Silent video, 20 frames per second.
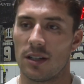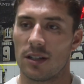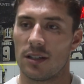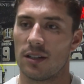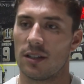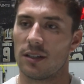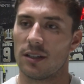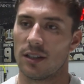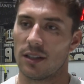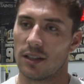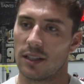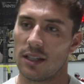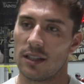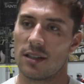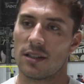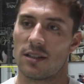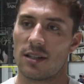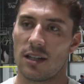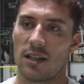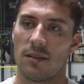You, you, you,
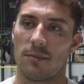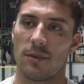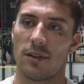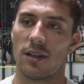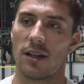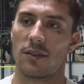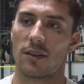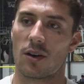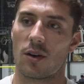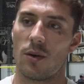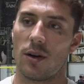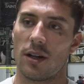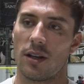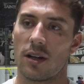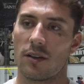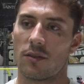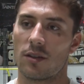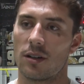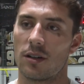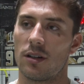lead the team. You never quit.
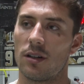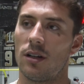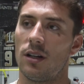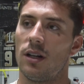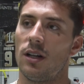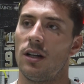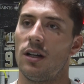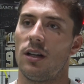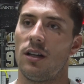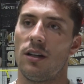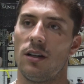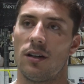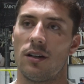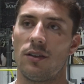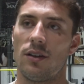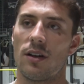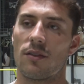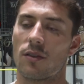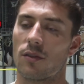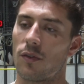Never, you
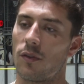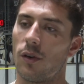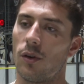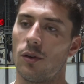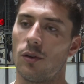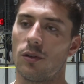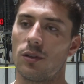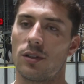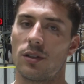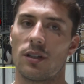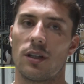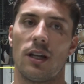know, never fold.